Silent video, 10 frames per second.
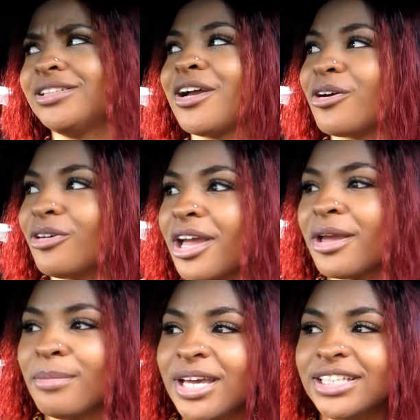was like,
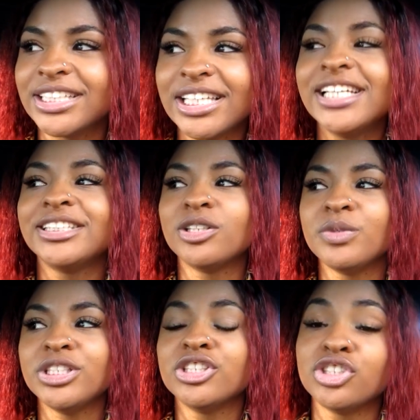okay, bet, say less. So
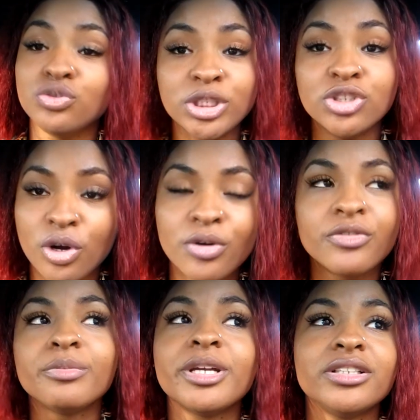we drove
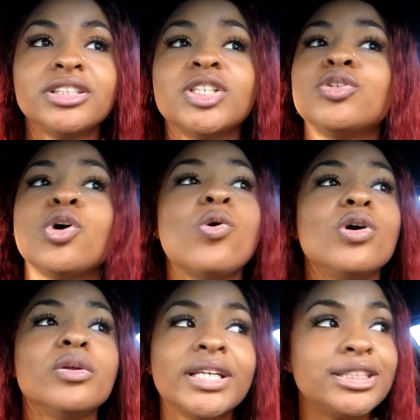from Arizona
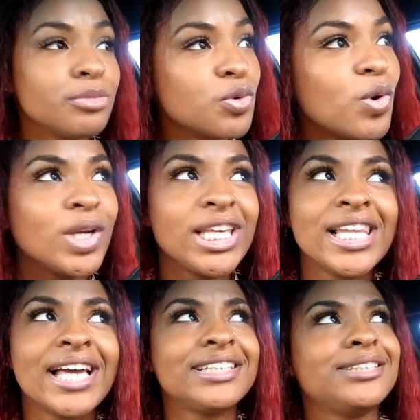all the way to Milwaukee,
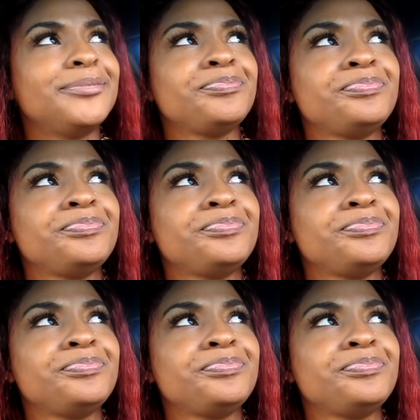like a